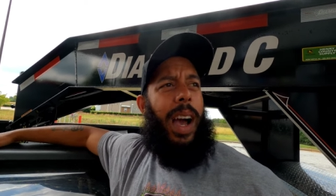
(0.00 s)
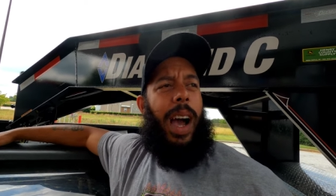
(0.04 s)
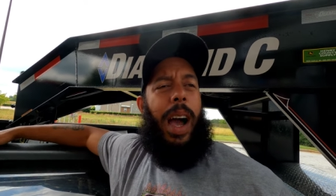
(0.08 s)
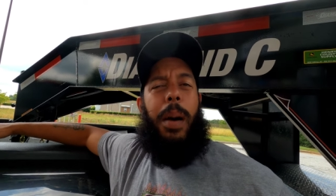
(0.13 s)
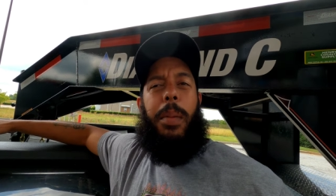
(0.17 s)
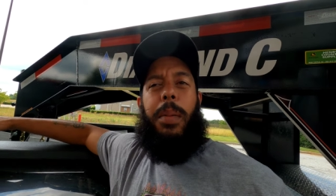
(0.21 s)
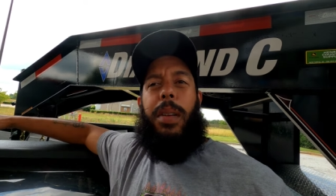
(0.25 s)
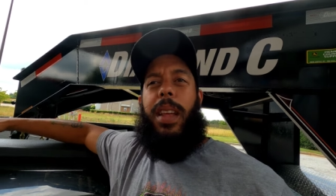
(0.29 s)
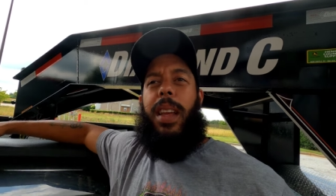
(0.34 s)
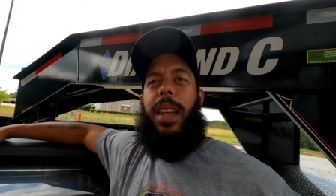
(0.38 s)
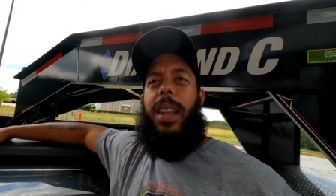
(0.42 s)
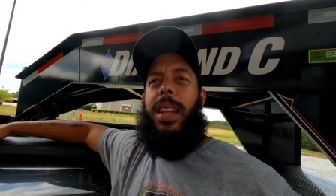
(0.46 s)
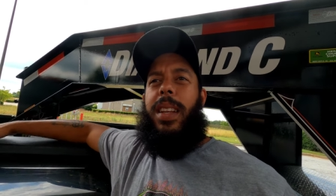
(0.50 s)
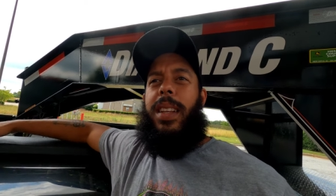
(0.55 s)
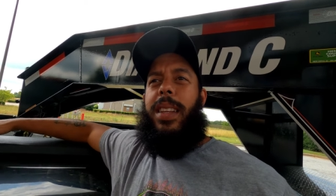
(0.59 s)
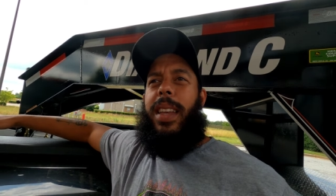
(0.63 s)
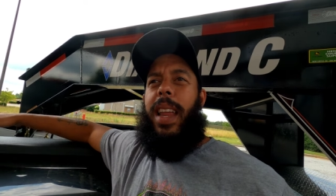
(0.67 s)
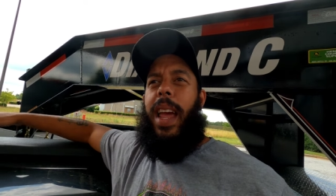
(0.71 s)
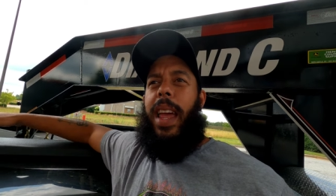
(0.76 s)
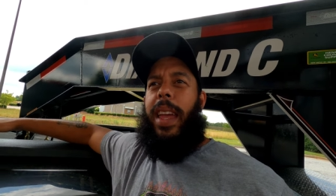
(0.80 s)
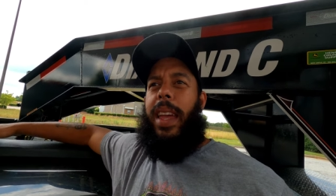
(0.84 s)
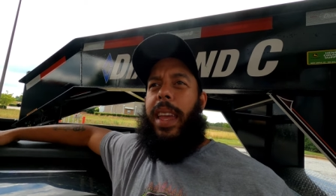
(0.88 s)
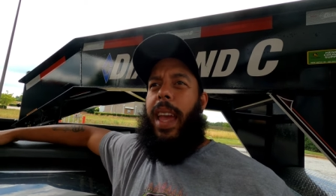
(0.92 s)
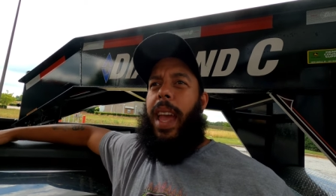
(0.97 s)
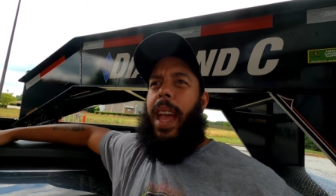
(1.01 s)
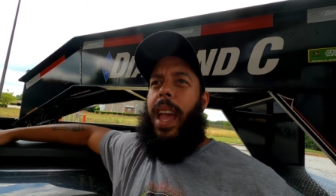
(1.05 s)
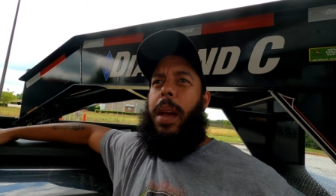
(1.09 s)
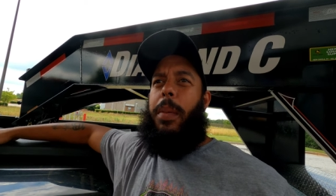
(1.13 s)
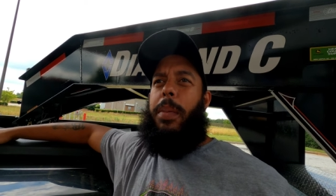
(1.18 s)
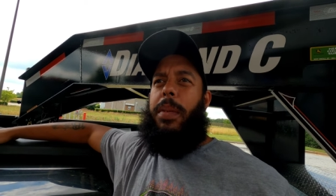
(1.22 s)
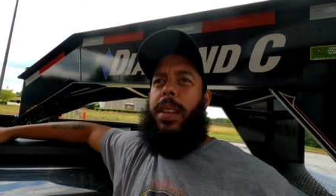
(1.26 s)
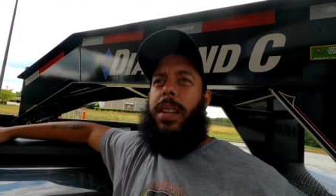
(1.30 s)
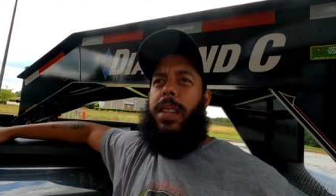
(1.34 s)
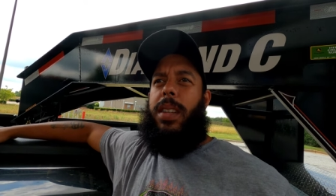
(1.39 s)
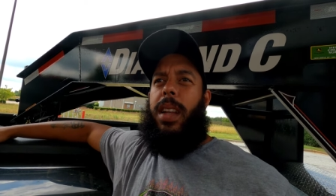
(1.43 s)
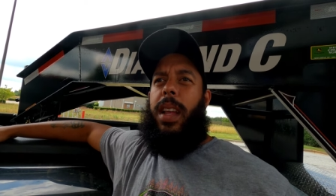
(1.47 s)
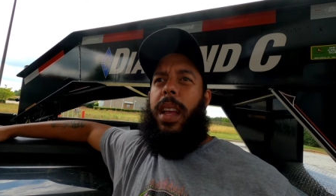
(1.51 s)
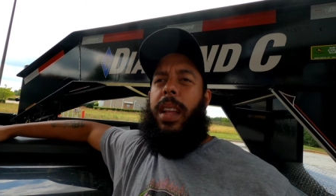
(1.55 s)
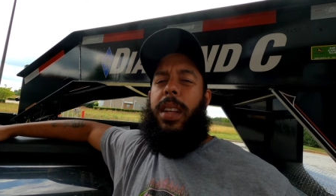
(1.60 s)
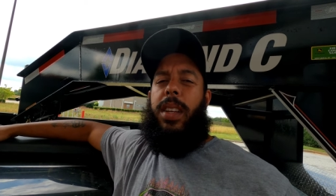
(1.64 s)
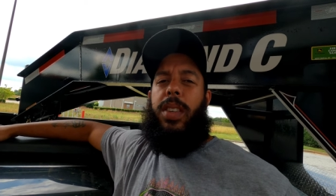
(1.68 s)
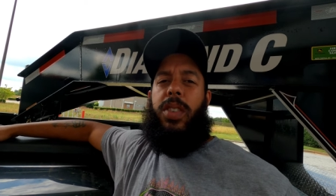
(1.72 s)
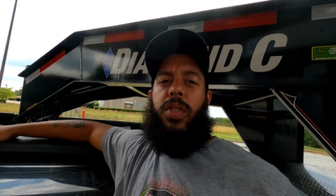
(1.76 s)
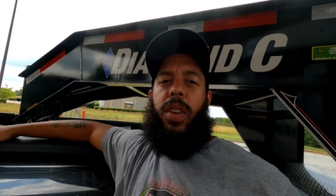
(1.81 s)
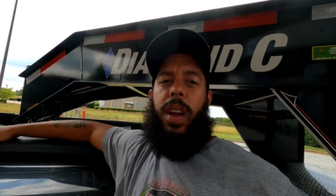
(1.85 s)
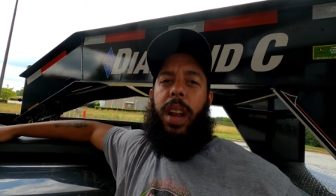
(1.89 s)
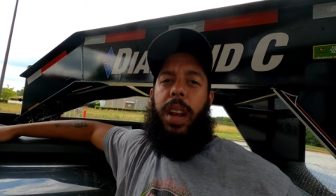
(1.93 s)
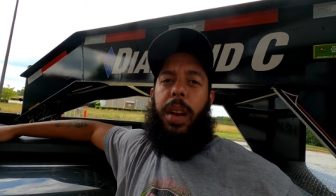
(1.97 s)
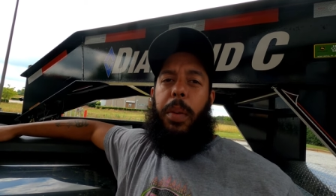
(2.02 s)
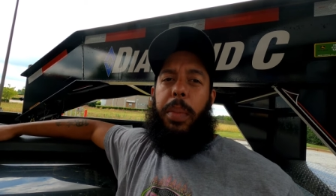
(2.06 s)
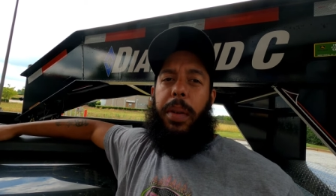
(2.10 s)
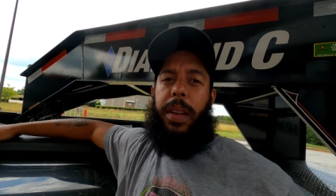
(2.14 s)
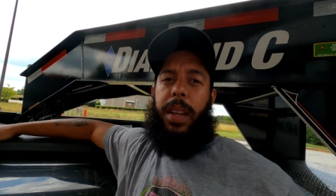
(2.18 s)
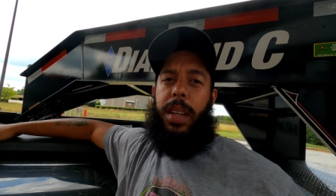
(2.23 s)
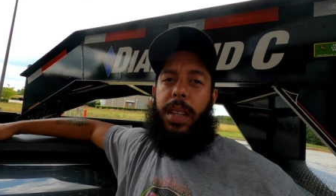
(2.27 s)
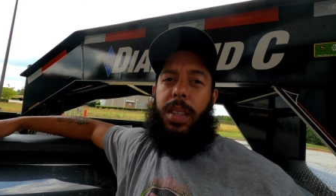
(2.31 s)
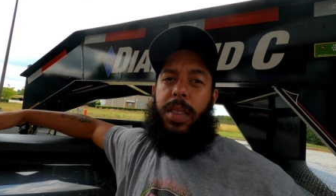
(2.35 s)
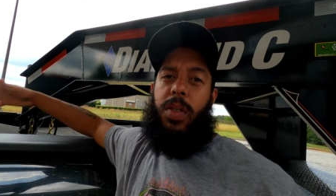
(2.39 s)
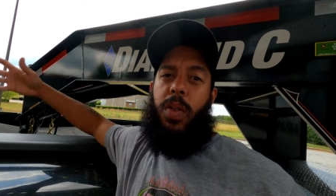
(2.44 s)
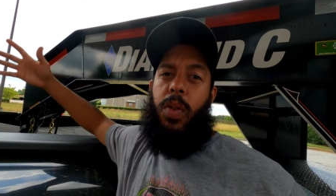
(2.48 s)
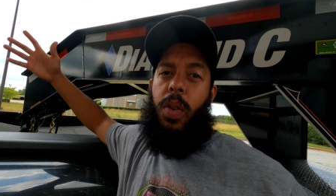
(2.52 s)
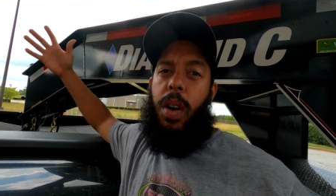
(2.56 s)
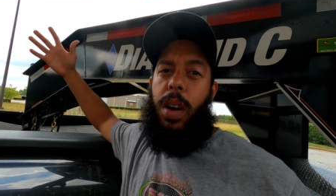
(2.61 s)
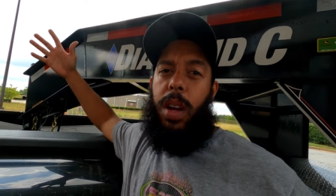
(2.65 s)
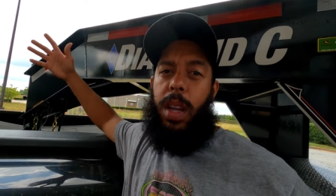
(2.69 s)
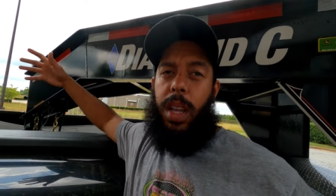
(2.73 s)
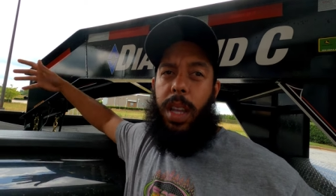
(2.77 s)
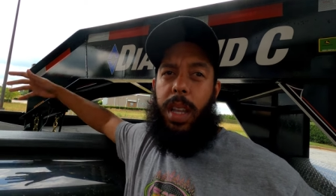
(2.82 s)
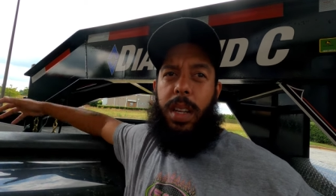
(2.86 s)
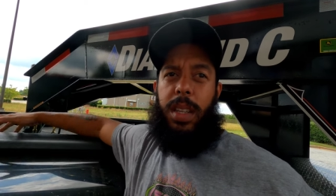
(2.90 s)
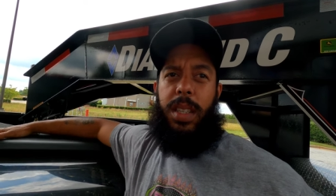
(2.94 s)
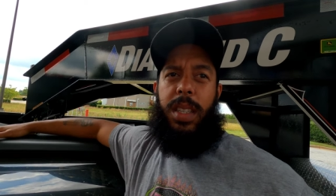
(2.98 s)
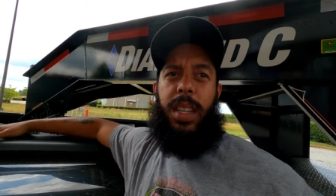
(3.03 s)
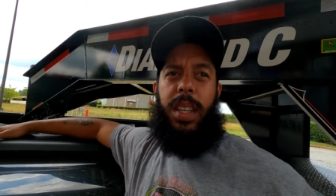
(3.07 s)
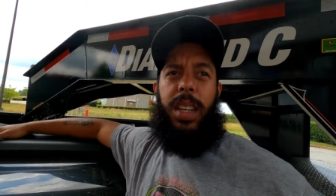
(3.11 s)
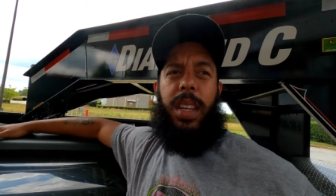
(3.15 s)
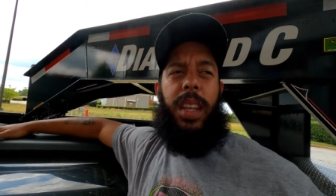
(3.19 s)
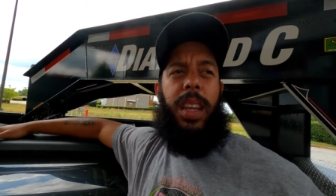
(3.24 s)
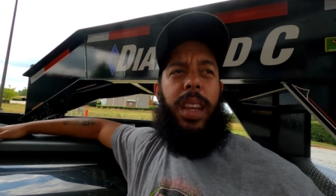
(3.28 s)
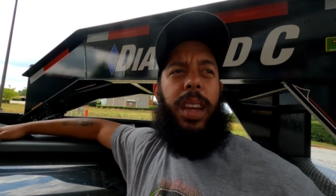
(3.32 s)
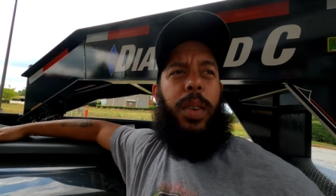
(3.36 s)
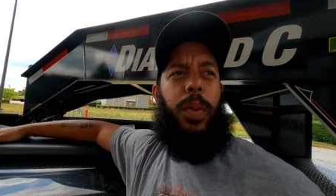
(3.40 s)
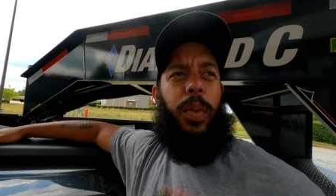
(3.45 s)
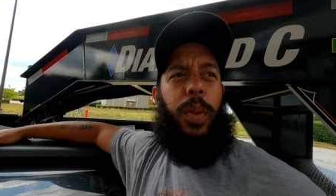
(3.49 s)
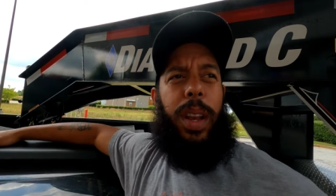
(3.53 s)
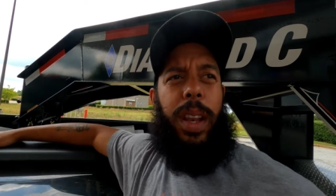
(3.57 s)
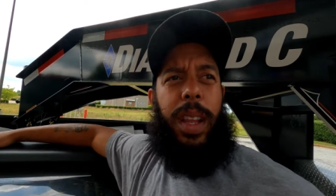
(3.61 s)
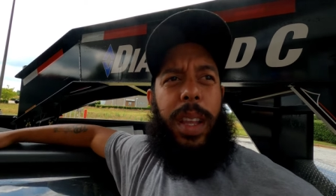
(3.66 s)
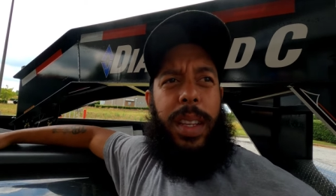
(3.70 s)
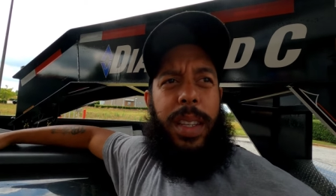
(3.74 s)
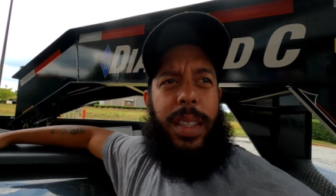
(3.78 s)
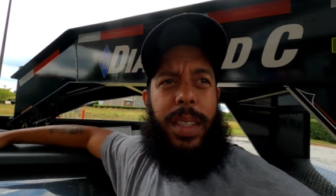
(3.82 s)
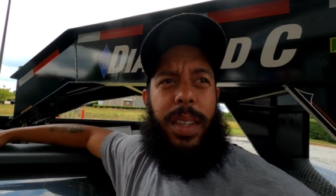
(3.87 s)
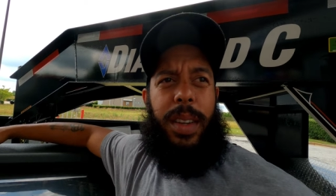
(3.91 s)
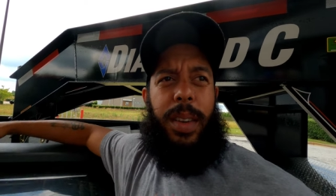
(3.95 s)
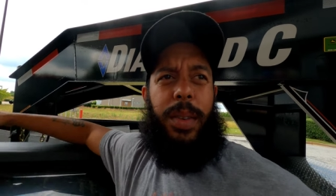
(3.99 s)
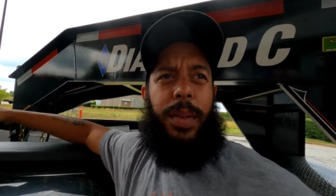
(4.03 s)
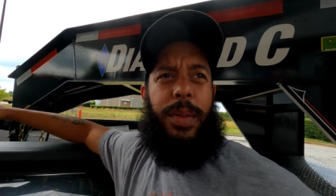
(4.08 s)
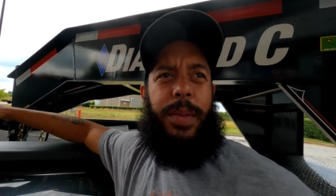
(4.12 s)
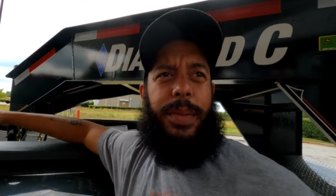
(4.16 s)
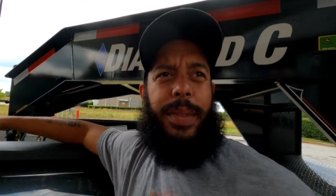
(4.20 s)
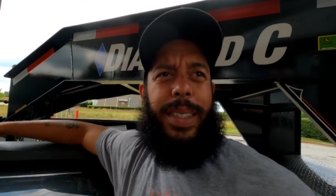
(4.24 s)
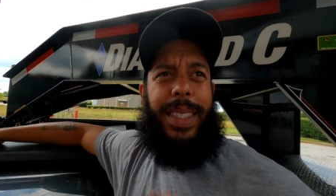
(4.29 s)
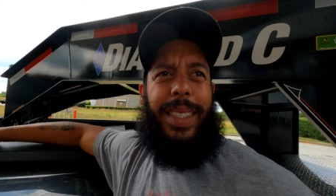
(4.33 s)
I'm leaning day cab and, and the trailer because Quan can get a CDL with it, so